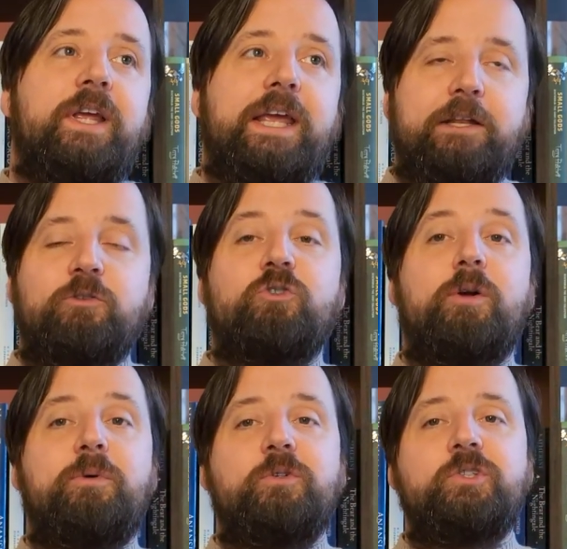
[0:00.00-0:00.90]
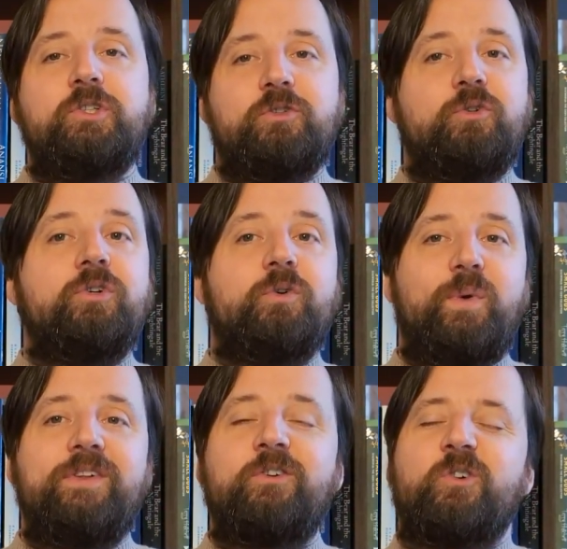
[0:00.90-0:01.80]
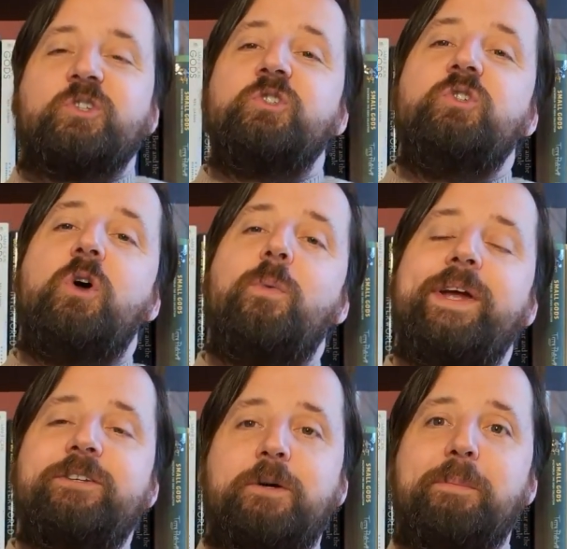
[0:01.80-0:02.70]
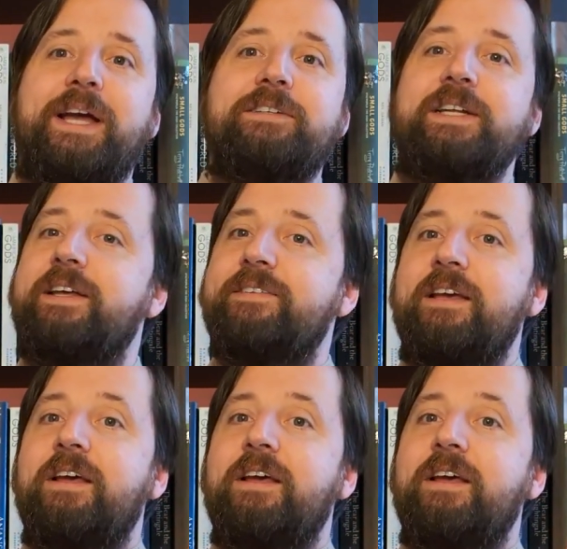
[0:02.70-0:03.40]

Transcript: in troubles during the winter, there's no way to come back to that